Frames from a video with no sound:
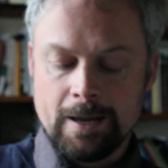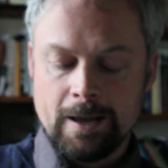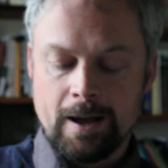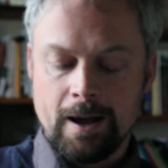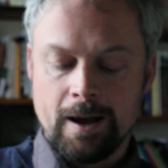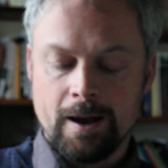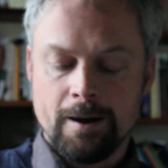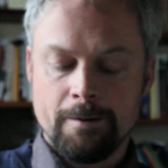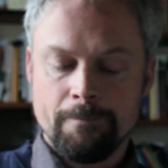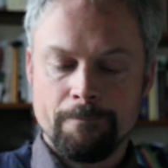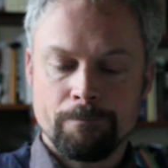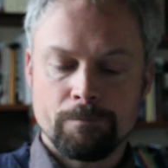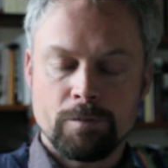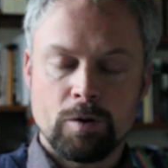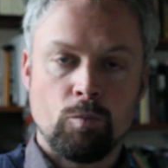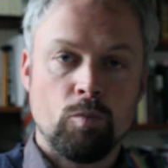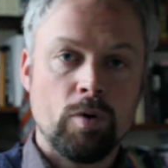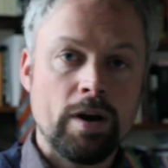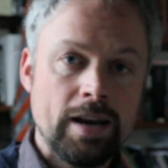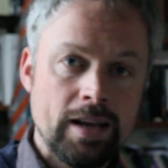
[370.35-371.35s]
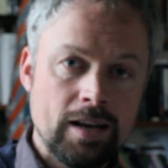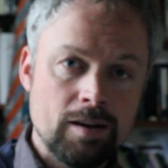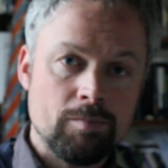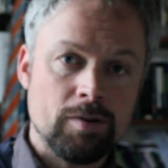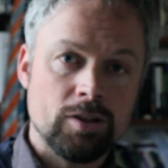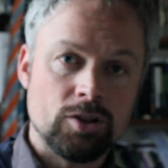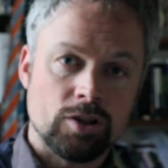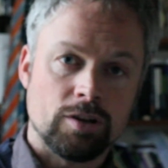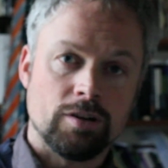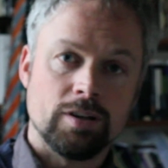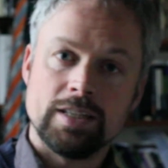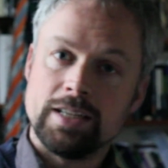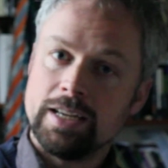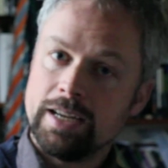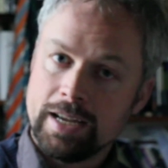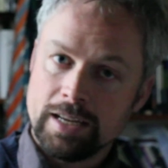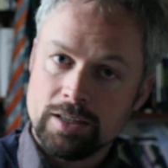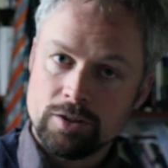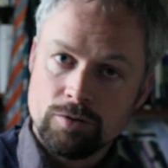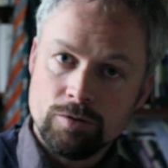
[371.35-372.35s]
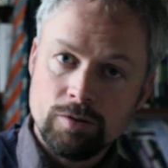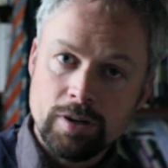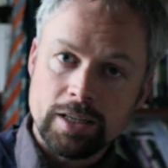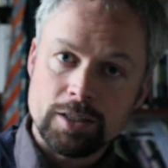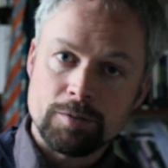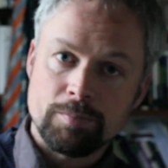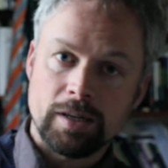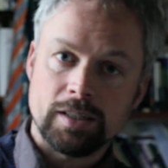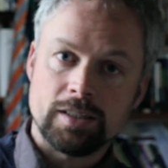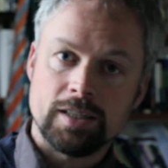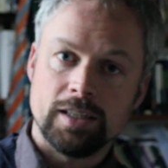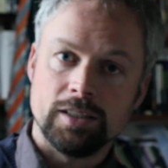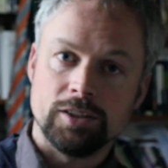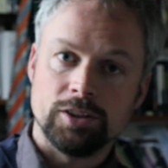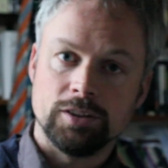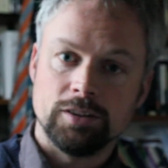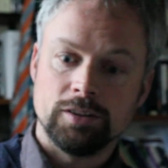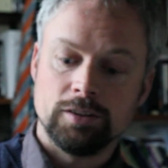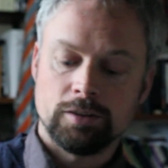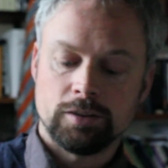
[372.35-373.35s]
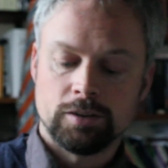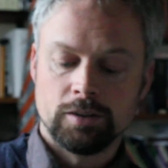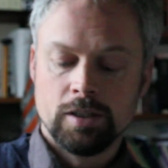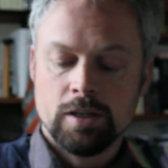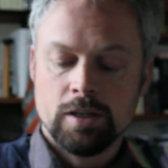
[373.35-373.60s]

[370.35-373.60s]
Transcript: winning a majority against all expectations.